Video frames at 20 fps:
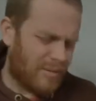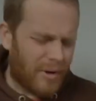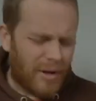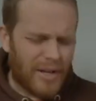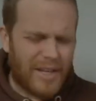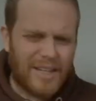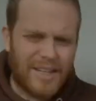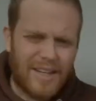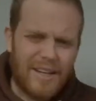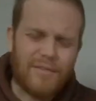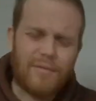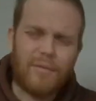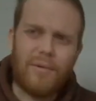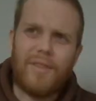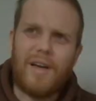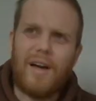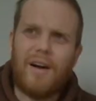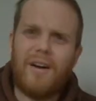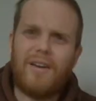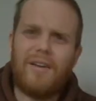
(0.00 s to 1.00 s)
I could live with
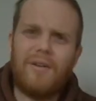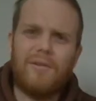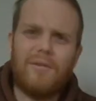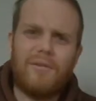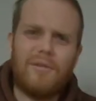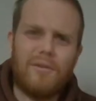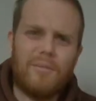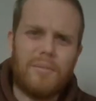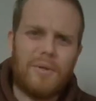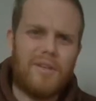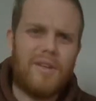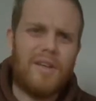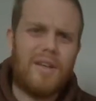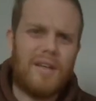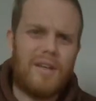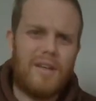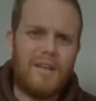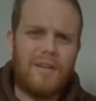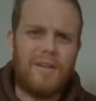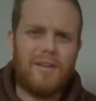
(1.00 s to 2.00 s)
that. I don't do
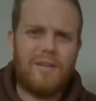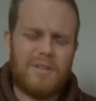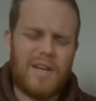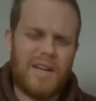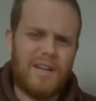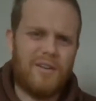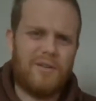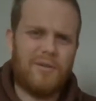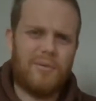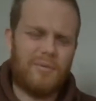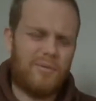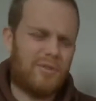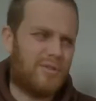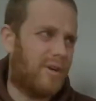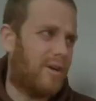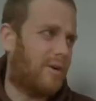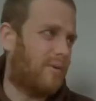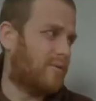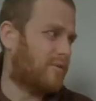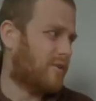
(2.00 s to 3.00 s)
particularly technical
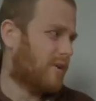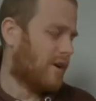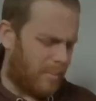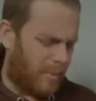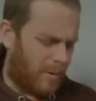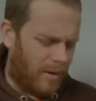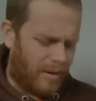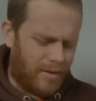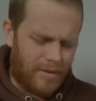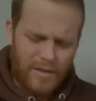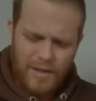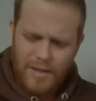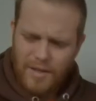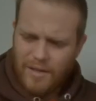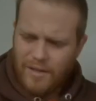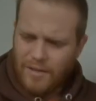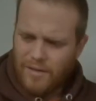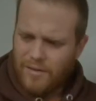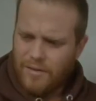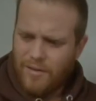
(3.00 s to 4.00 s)
trails, but
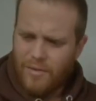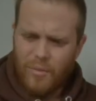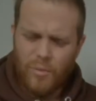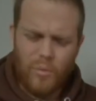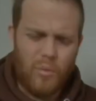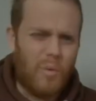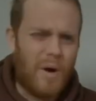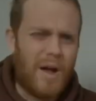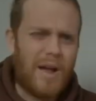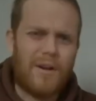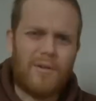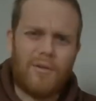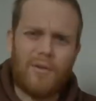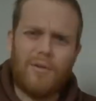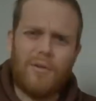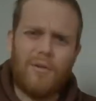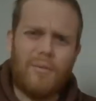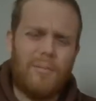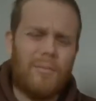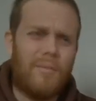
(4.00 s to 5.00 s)
the wear
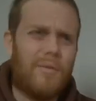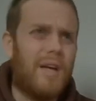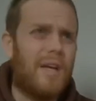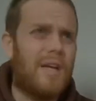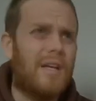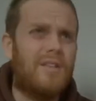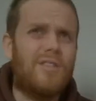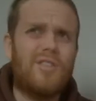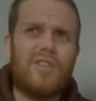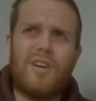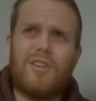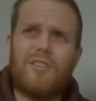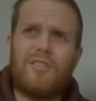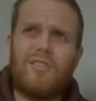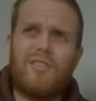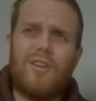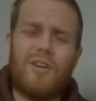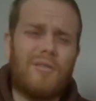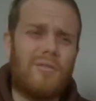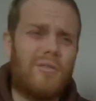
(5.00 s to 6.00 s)
on them, they
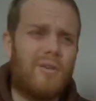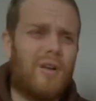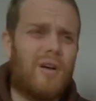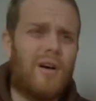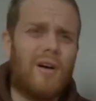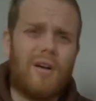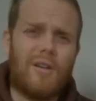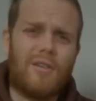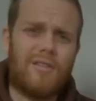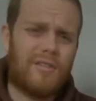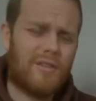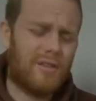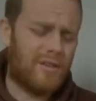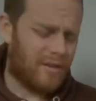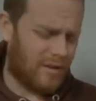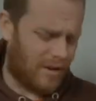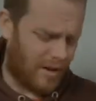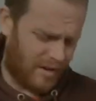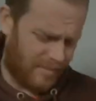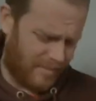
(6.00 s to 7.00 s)
just don't last.
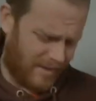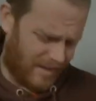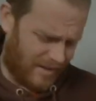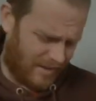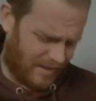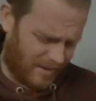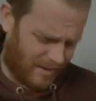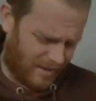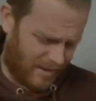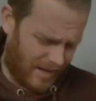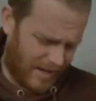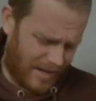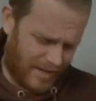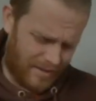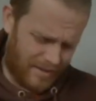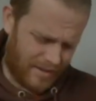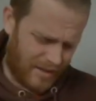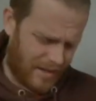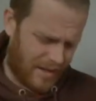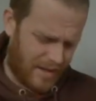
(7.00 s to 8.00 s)
I mean, I
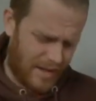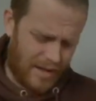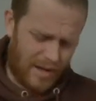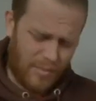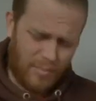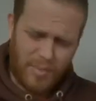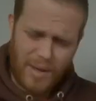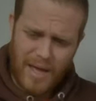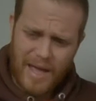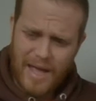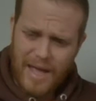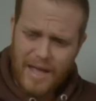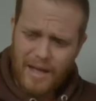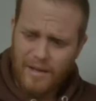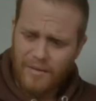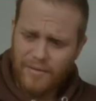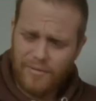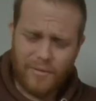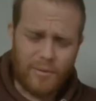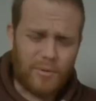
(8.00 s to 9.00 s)
had a
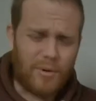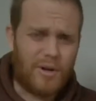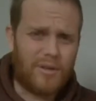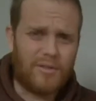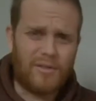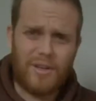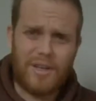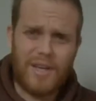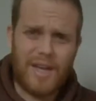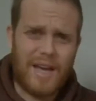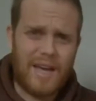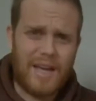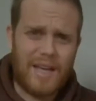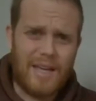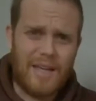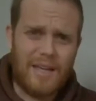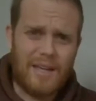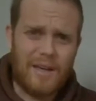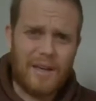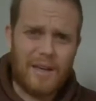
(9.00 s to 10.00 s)
pair
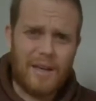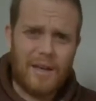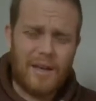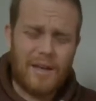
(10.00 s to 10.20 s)
400K,